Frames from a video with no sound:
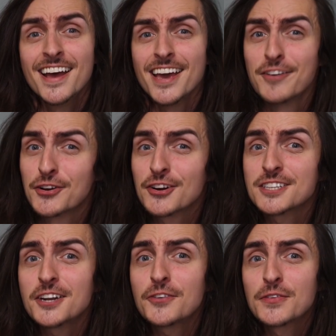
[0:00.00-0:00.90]
If you're
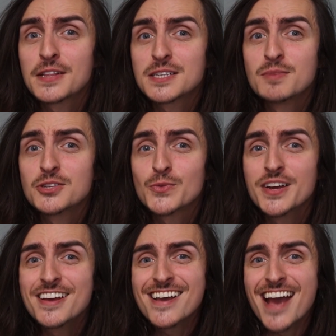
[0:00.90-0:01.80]
excited for this month's
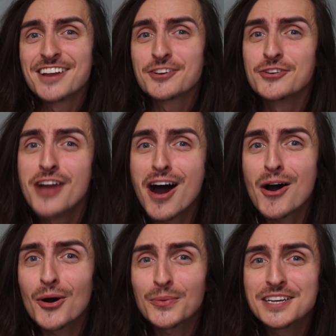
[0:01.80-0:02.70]
reading and you're
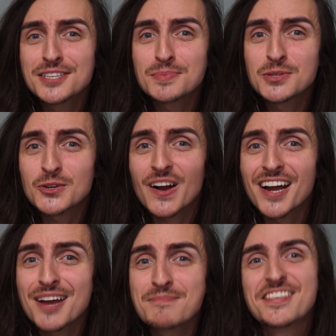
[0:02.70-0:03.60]
not already
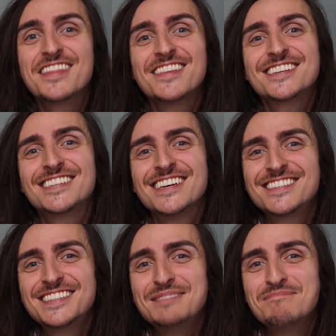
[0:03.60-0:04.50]
subscribed, then this
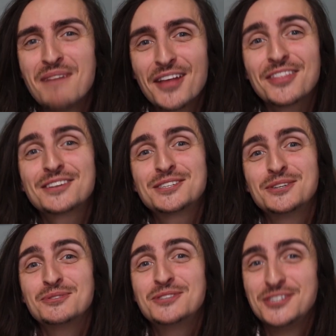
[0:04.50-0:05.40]
is the month
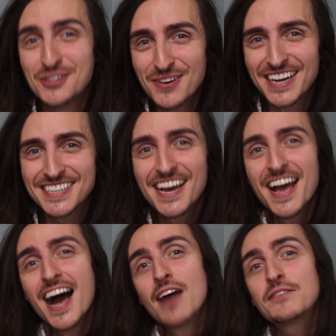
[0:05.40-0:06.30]
to do it.
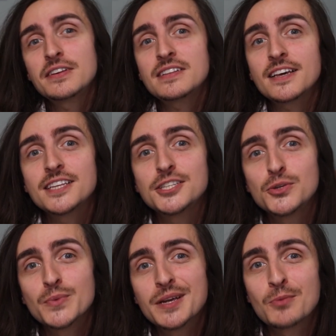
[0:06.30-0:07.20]
I'm very likely
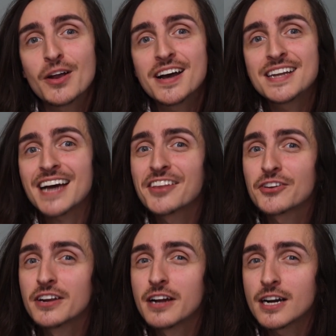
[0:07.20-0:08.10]
to rebrand
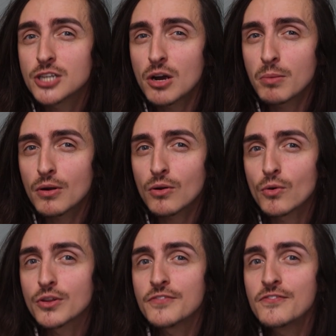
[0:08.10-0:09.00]
either in October
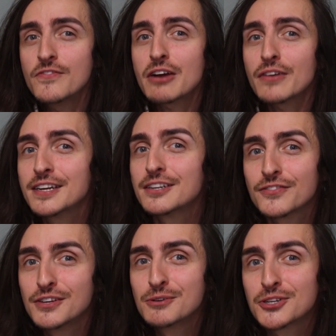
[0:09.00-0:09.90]
or in the very near
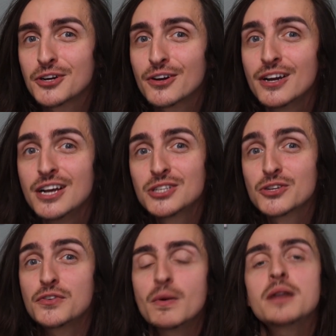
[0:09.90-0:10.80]
future,
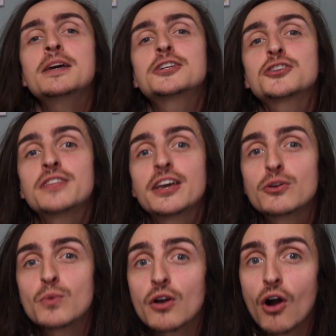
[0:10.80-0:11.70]
so if you want to make sure that
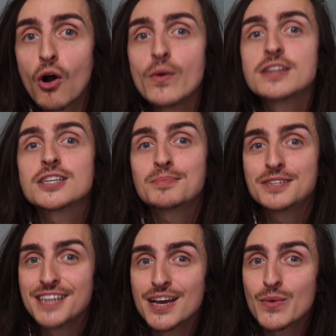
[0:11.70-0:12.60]
you are always up
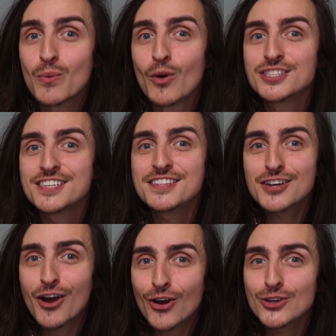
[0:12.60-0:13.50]
to date with what's in the
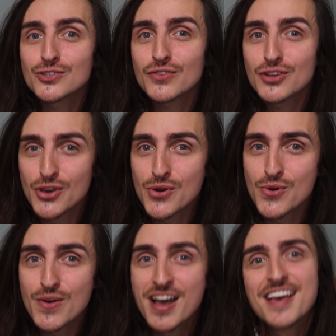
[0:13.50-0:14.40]
cards for you,